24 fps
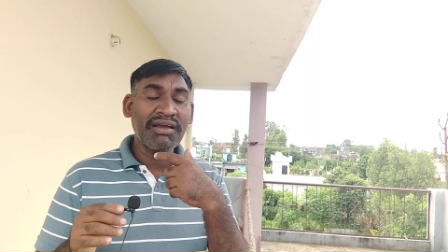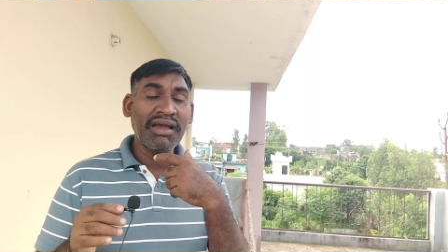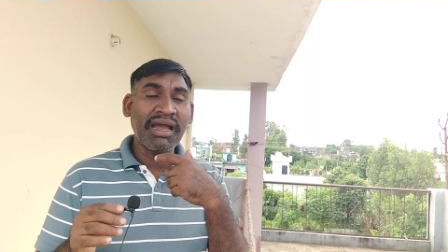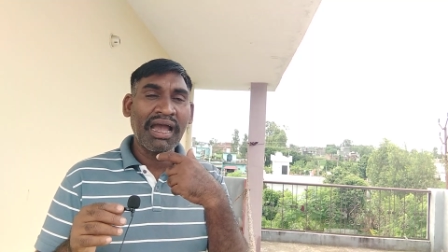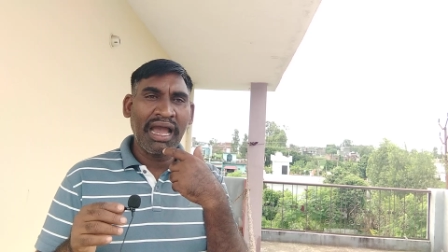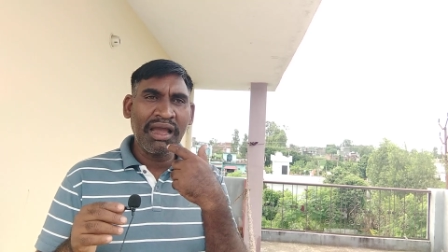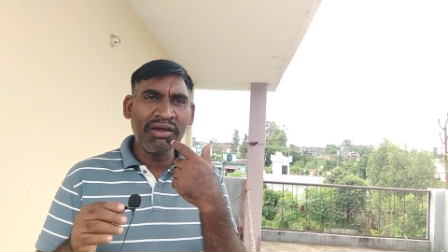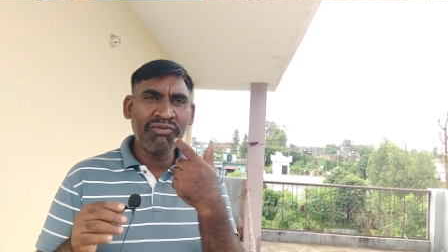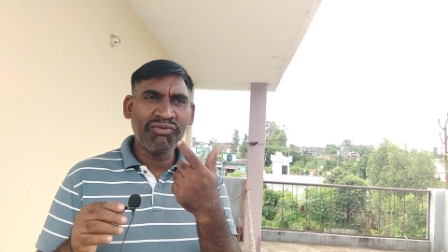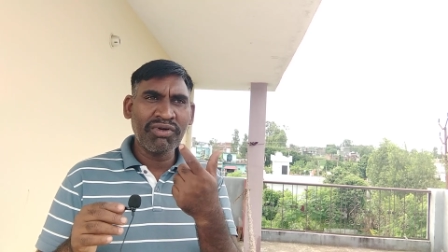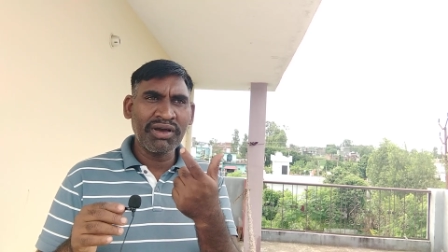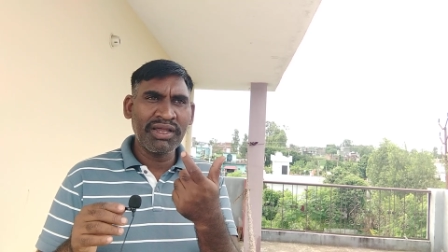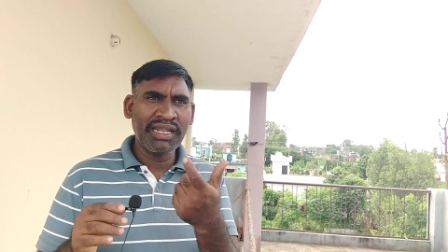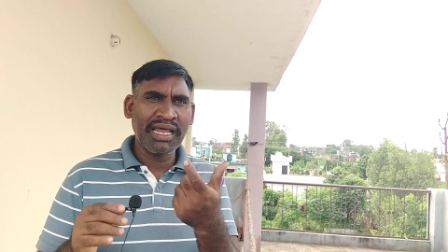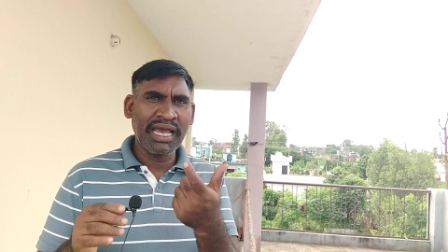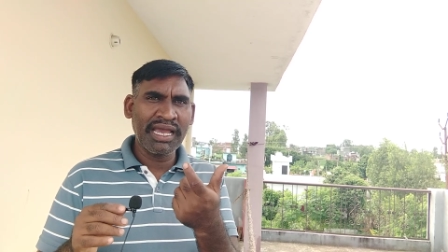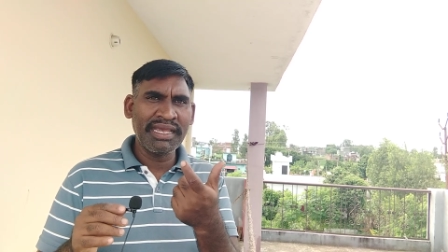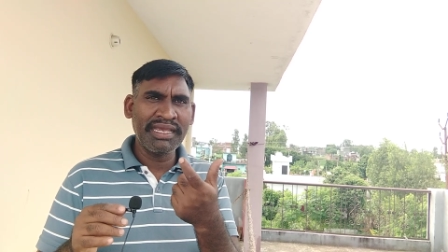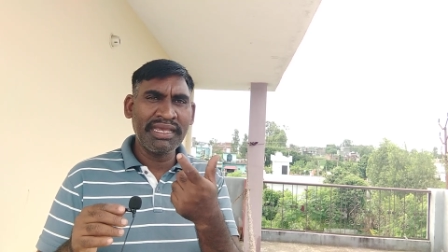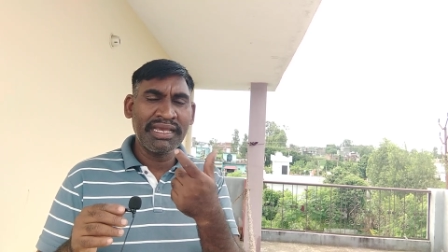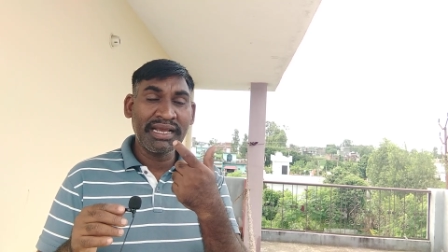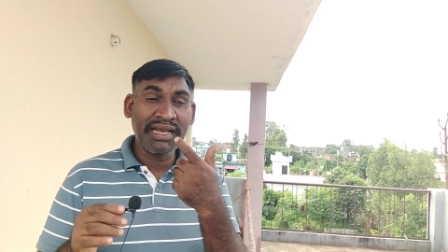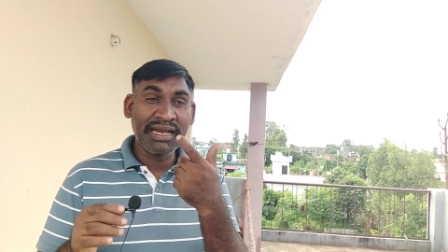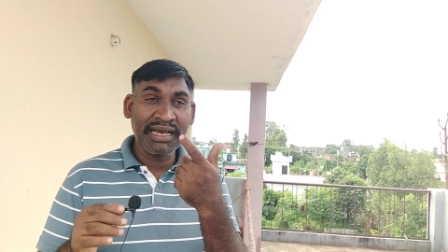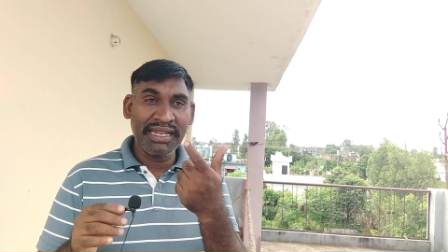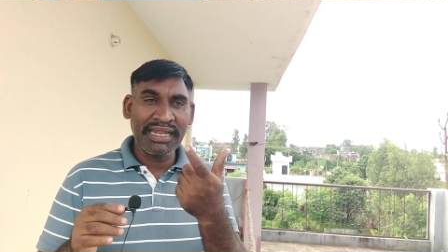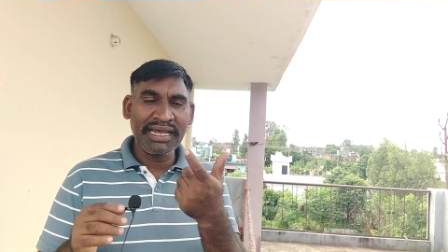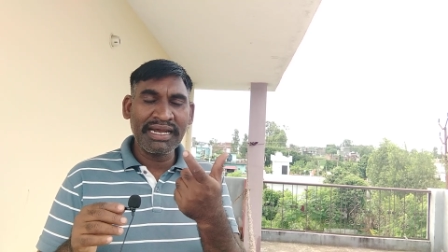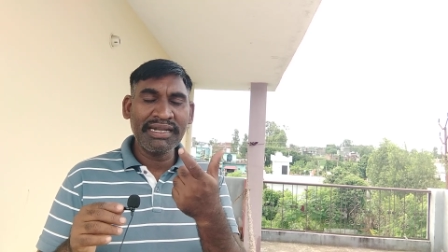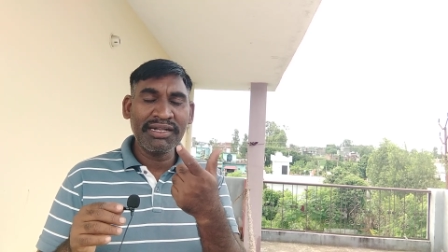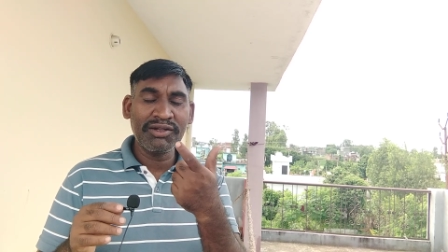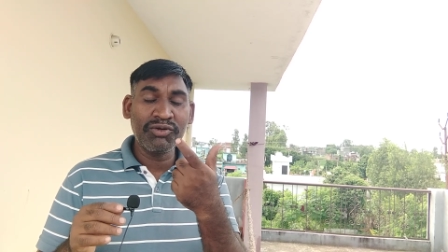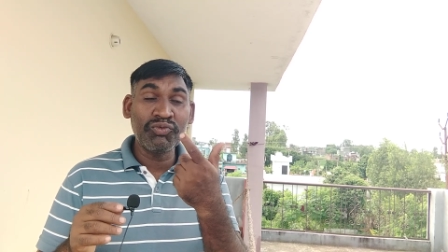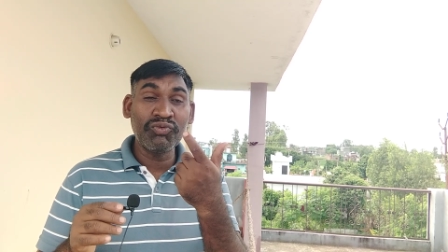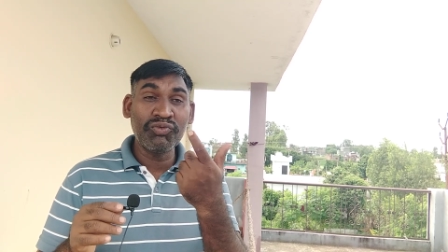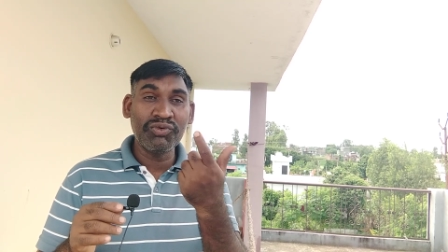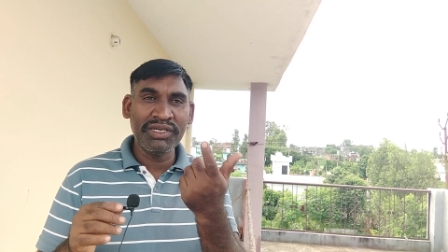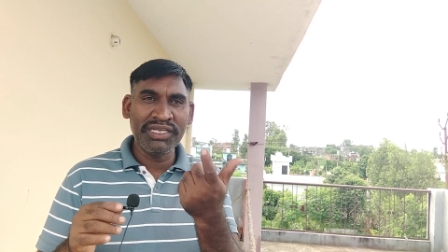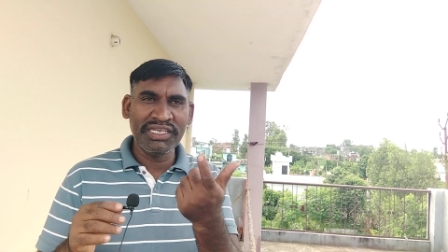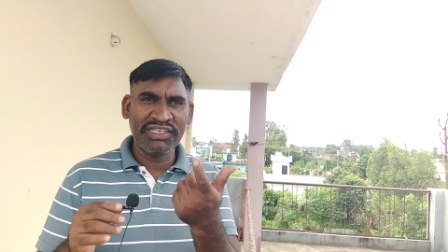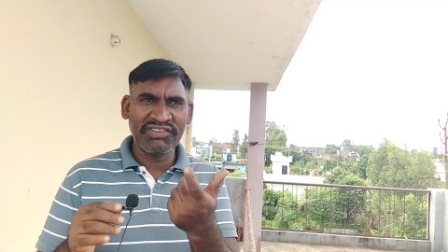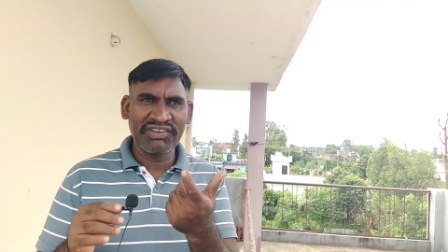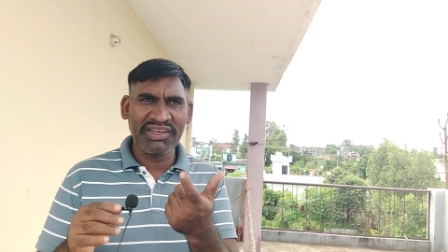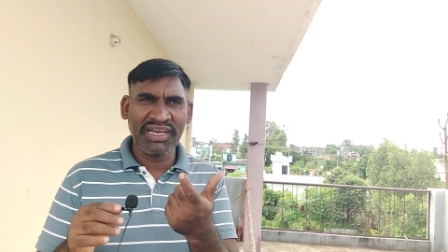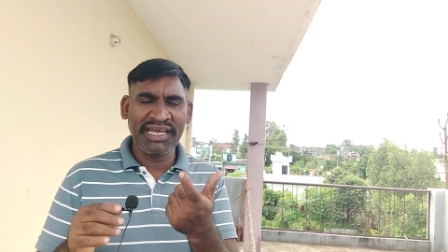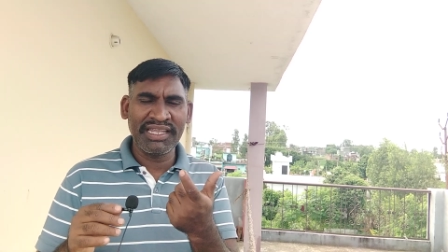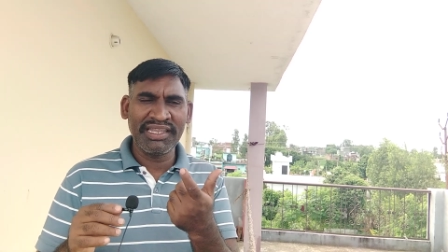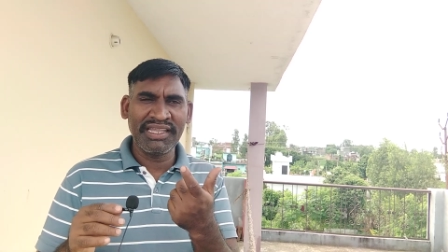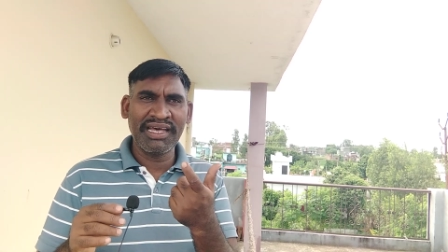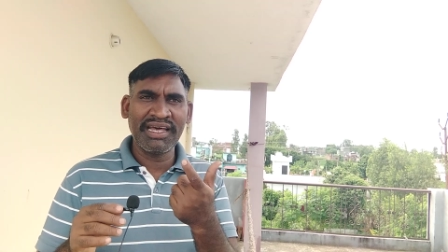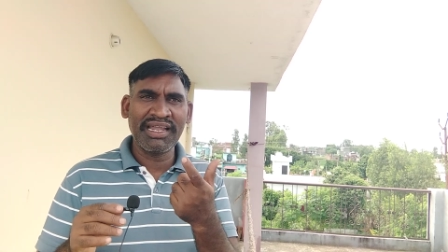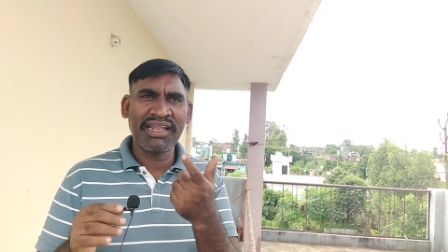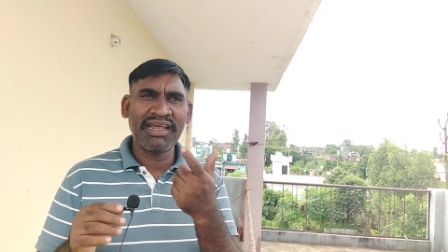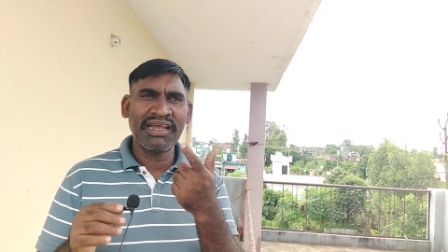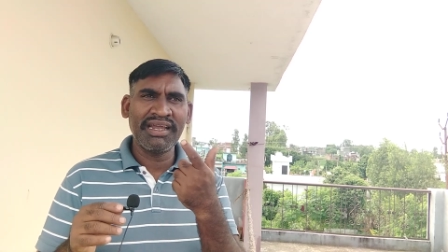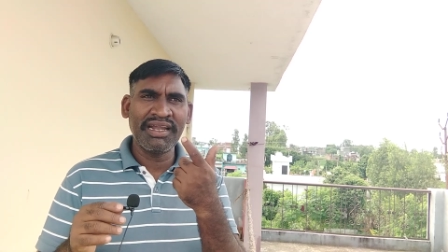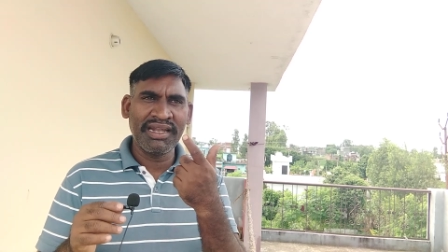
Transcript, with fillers: how can I connect to each other,